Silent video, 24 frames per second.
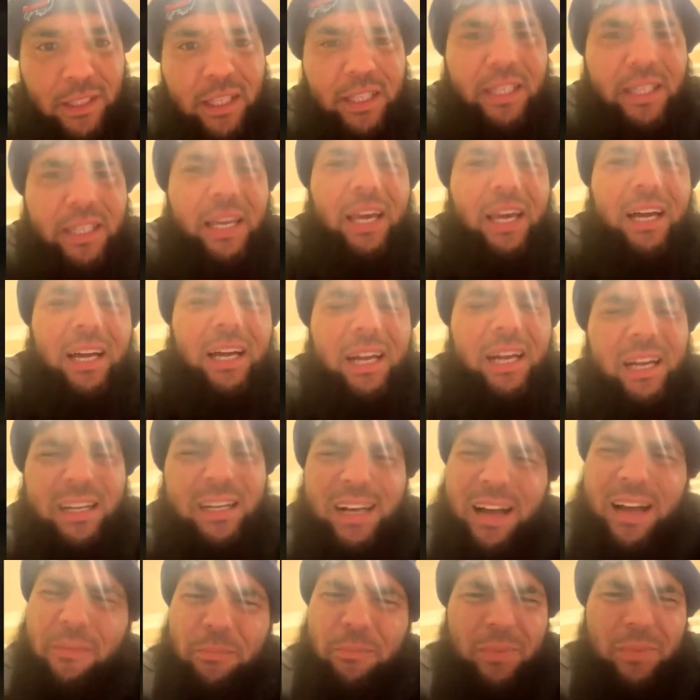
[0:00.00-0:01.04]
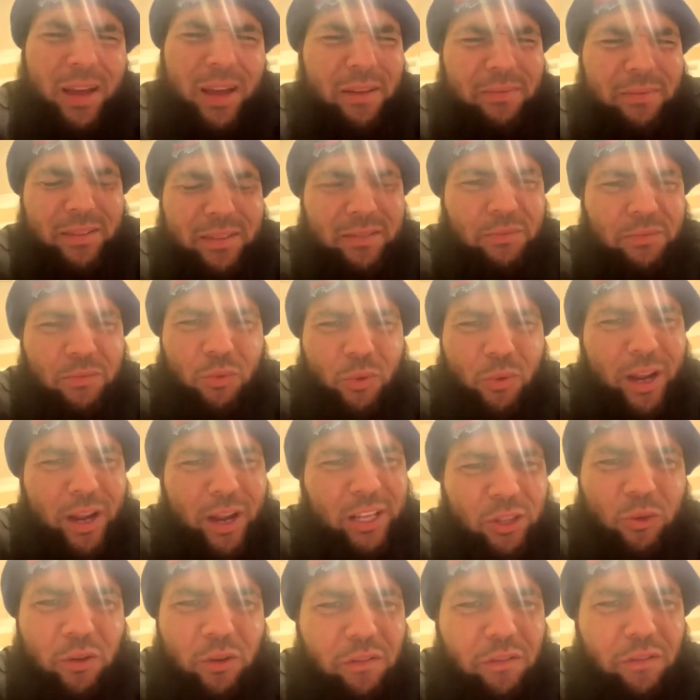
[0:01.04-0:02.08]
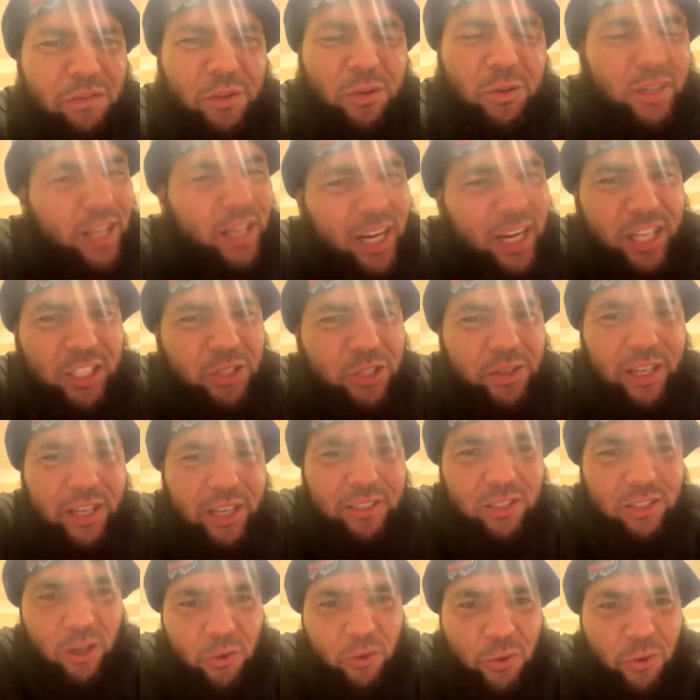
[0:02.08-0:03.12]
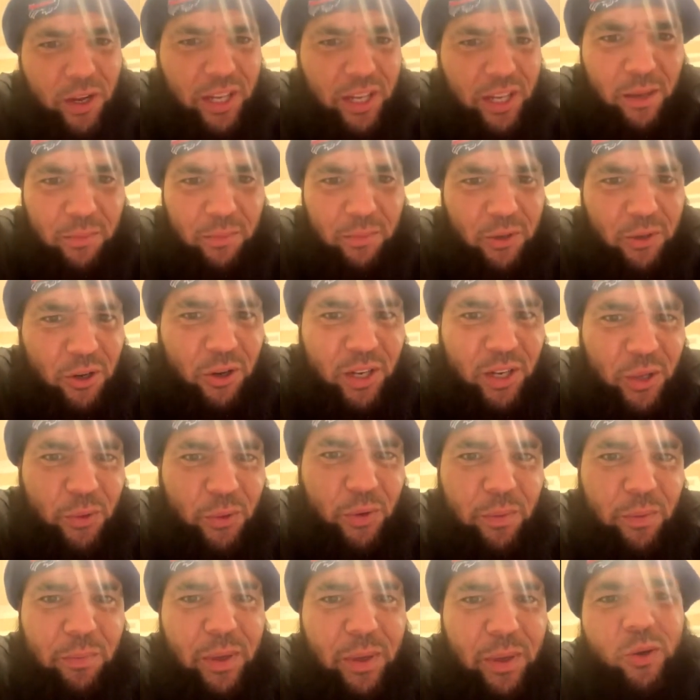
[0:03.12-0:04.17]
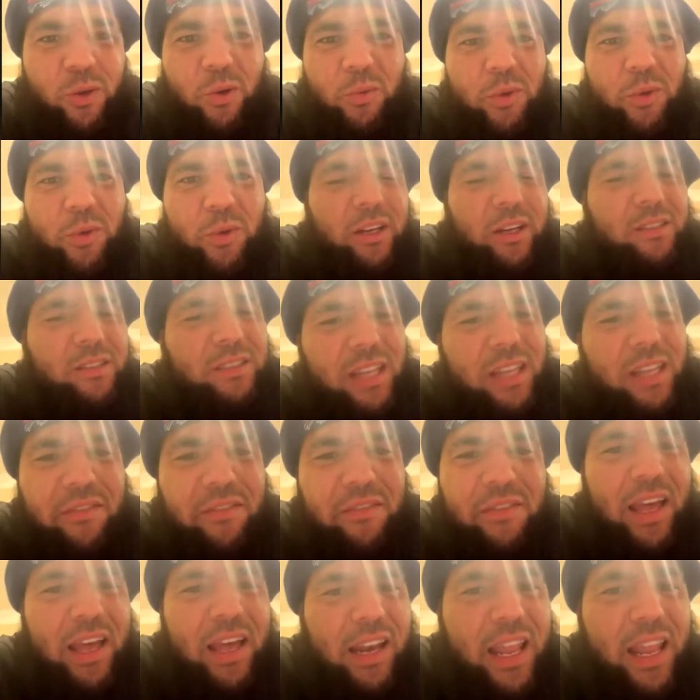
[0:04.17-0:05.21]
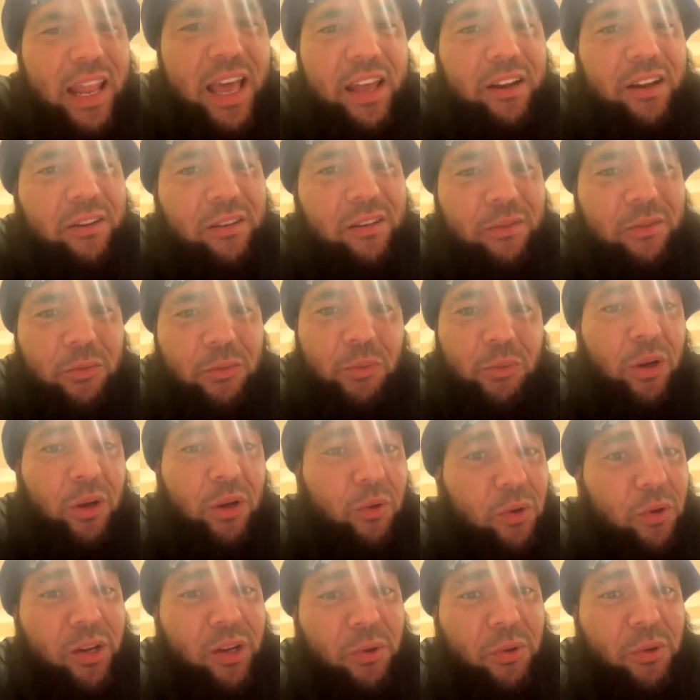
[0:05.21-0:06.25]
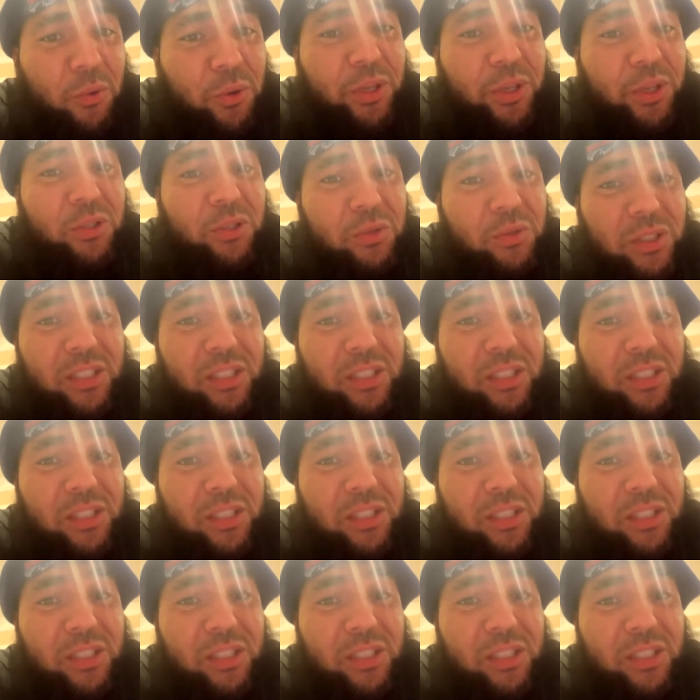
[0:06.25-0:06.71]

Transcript: Yeah, I've, i ran through a few contracts already. I'm currently with Big Oomp Records out of Atlanta, a, a real